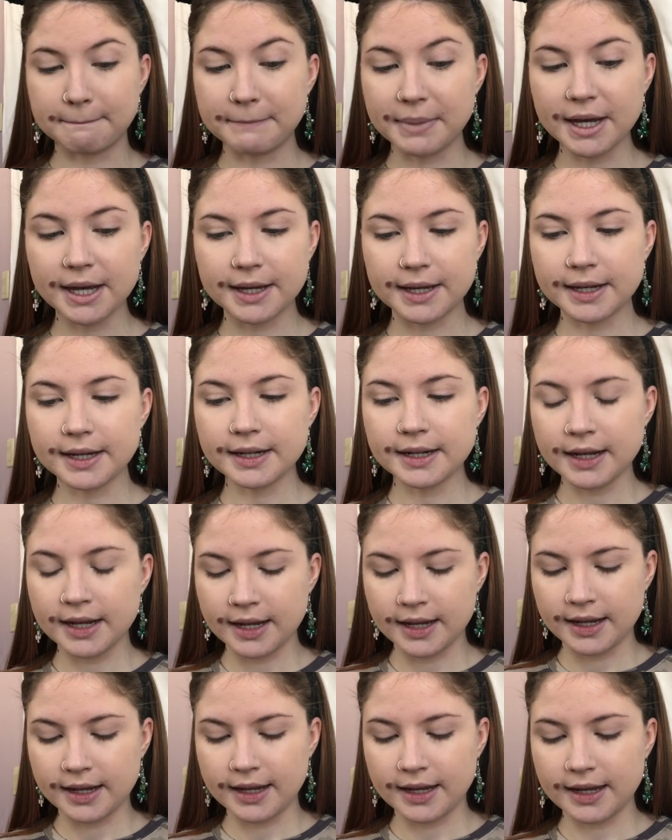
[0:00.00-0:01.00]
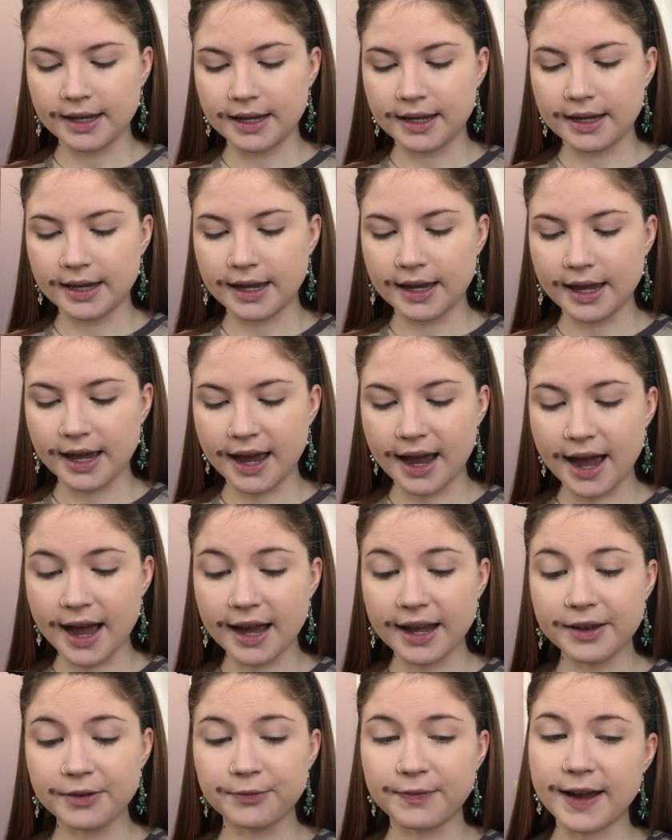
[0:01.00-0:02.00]
but
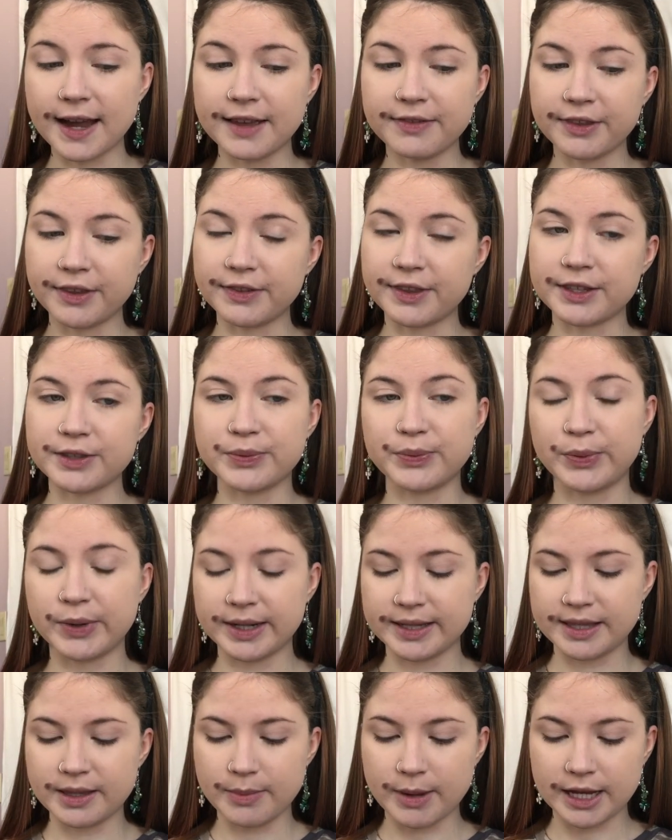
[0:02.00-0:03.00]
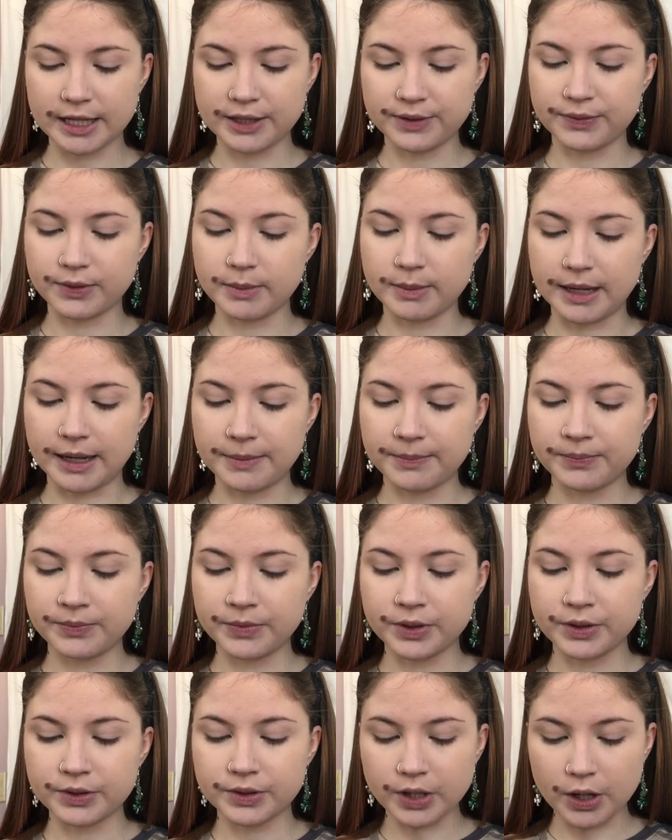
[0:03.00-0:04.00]
I find that this works the best for me.
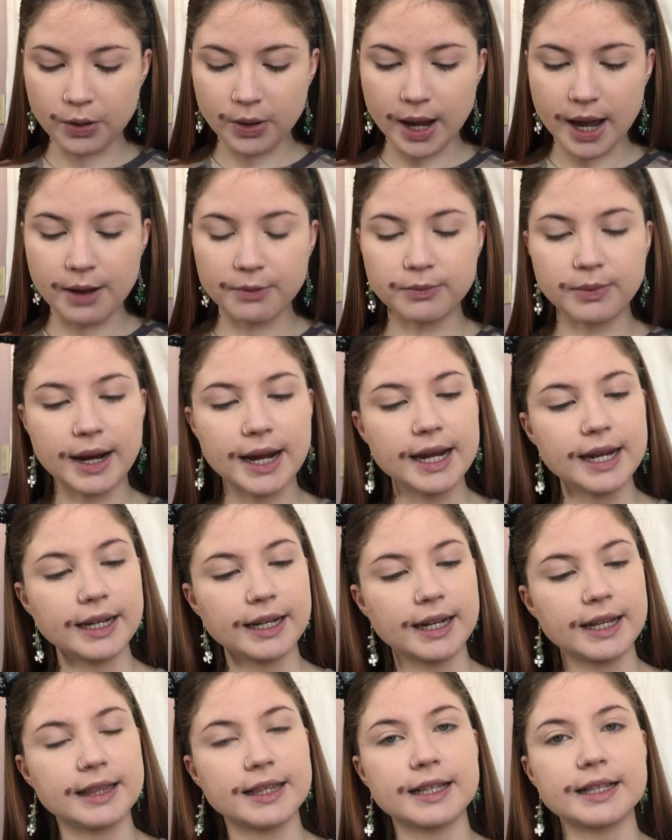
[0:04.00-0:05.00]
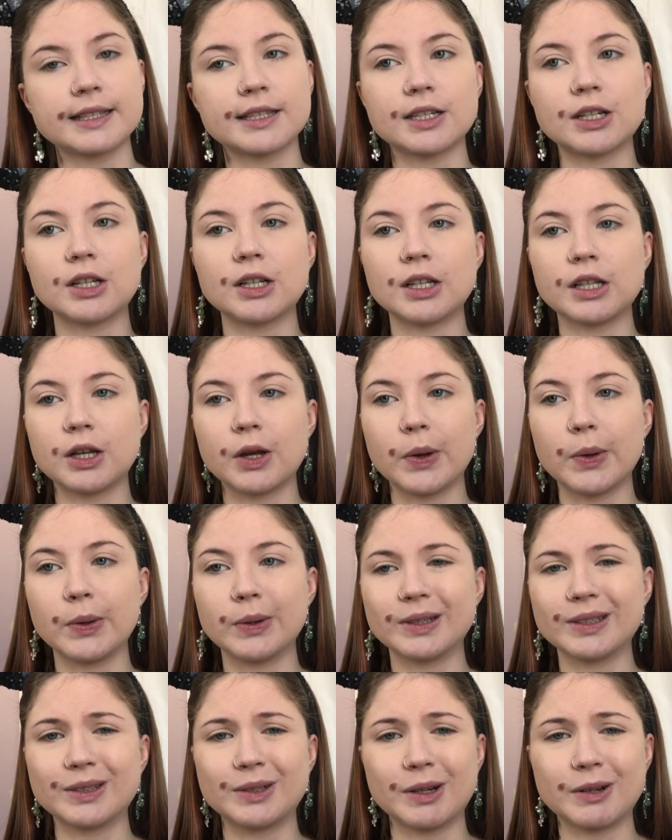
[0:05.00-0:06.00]
So right in this little
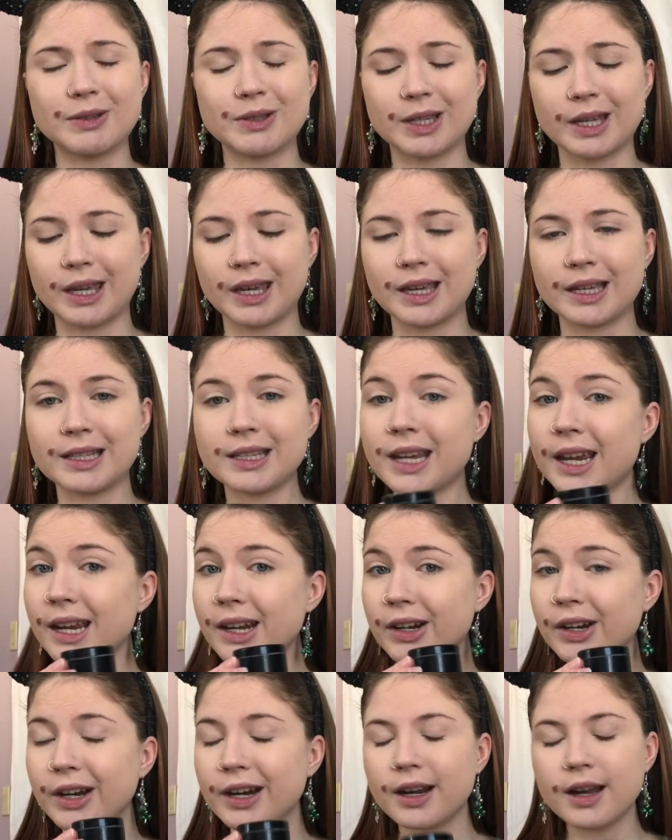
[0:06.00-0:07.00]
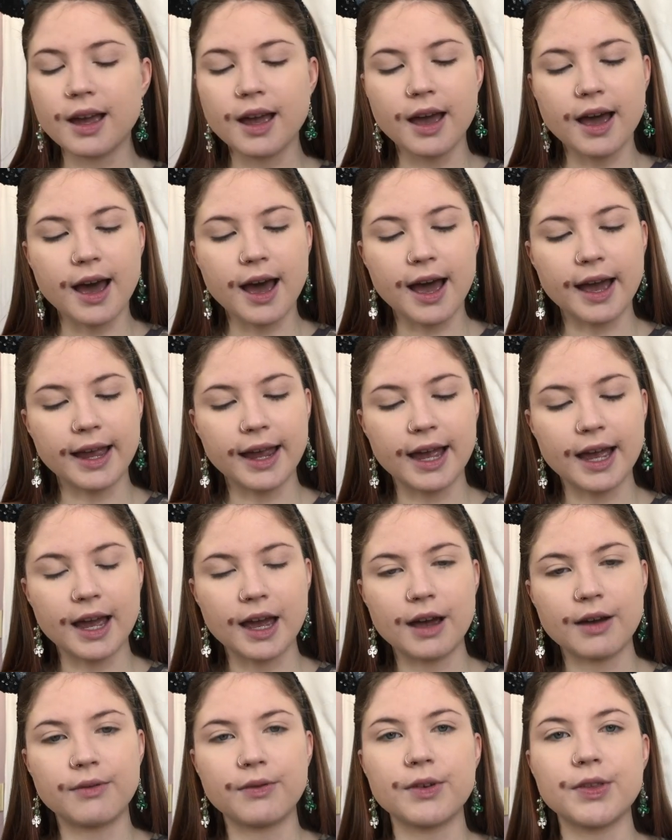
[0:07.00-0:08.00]
old gross looking container, I
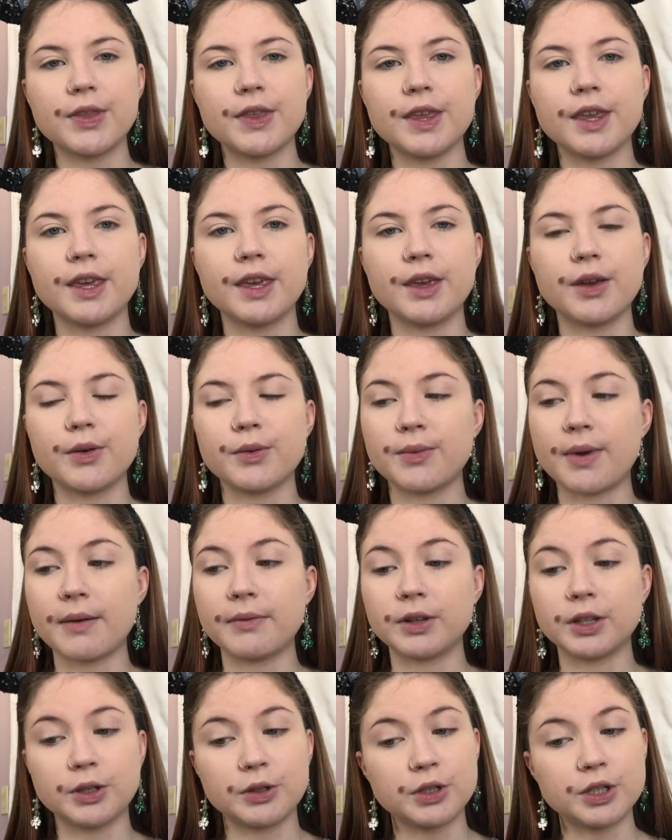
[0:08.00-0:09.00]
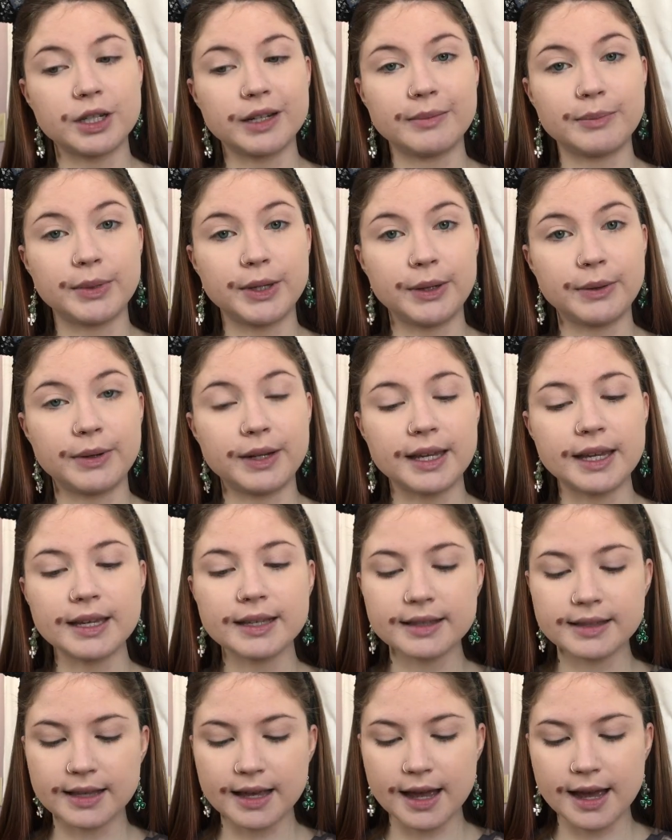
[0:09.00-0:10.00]
have the Revolution
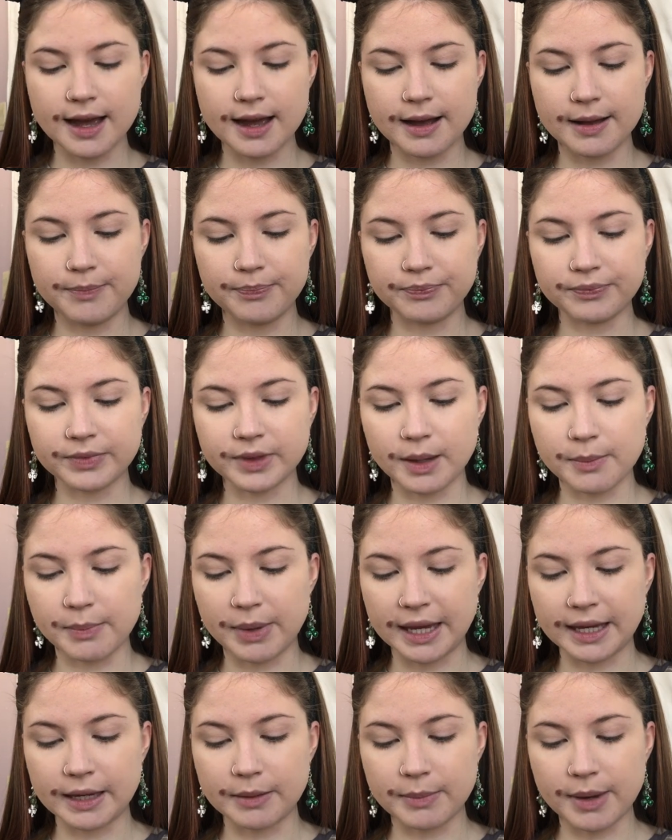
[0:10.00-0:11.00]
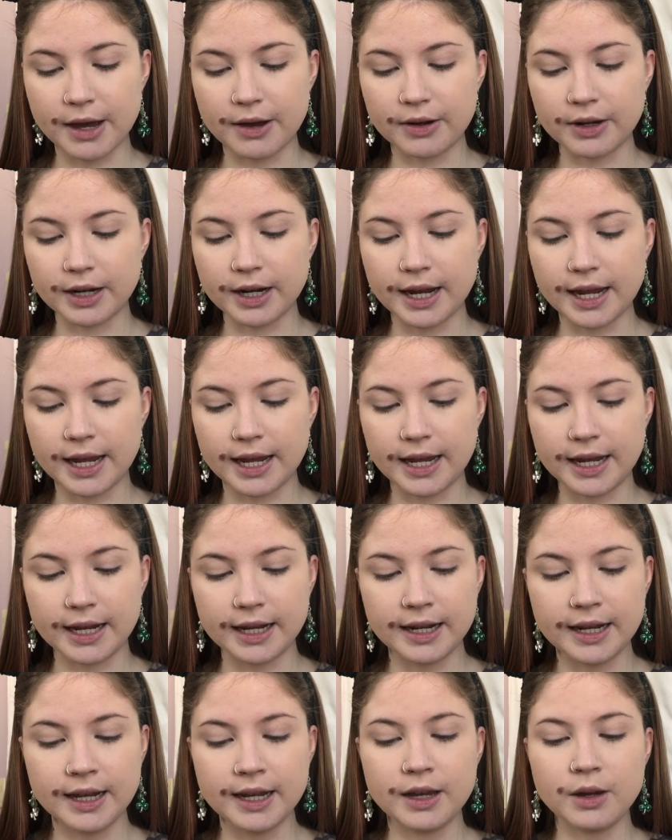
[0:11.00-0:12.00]
Beauties baking powder
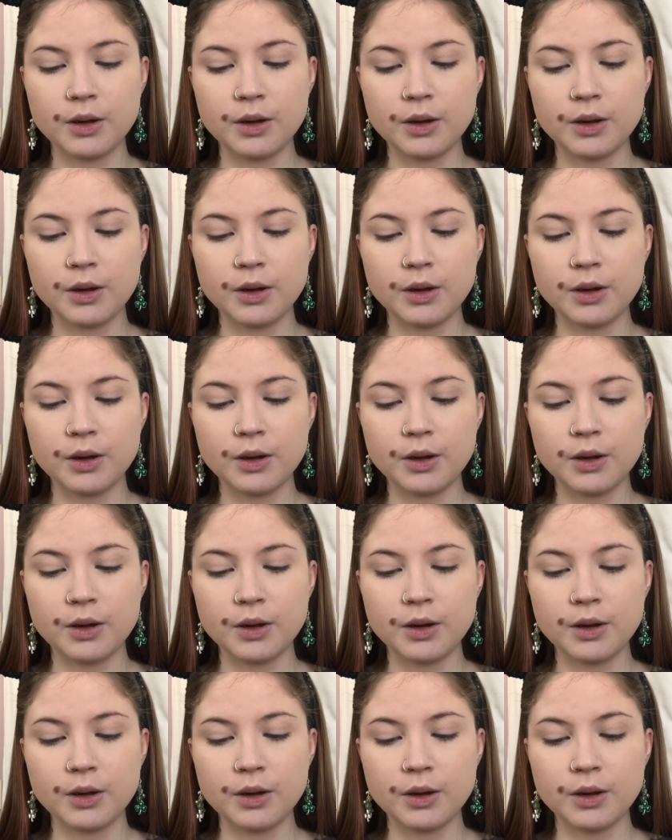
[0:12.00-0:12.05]
in